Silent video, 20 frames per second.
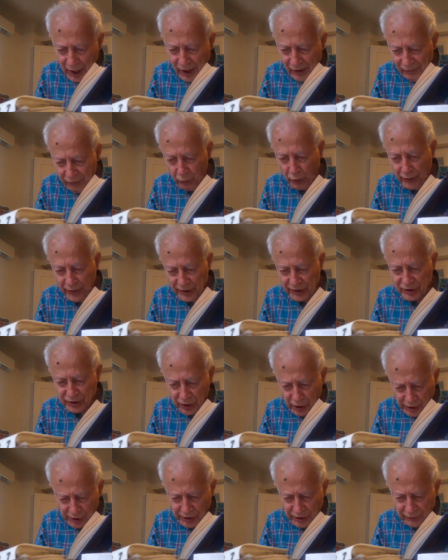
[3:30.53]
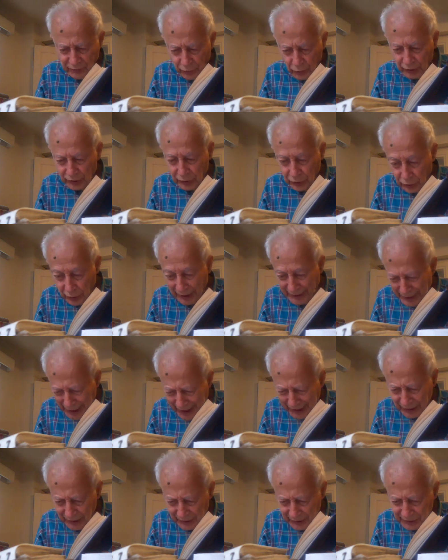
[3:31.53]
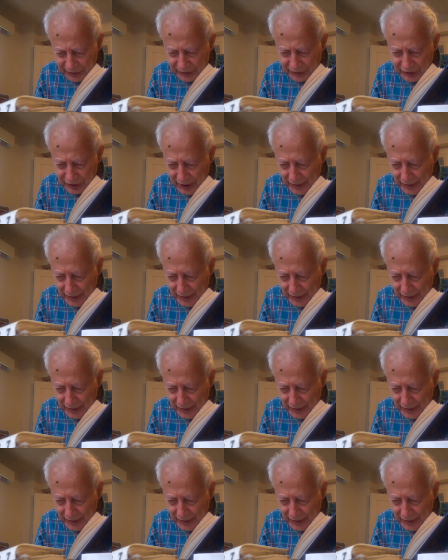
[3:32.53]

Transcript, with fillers: for the search for knowledge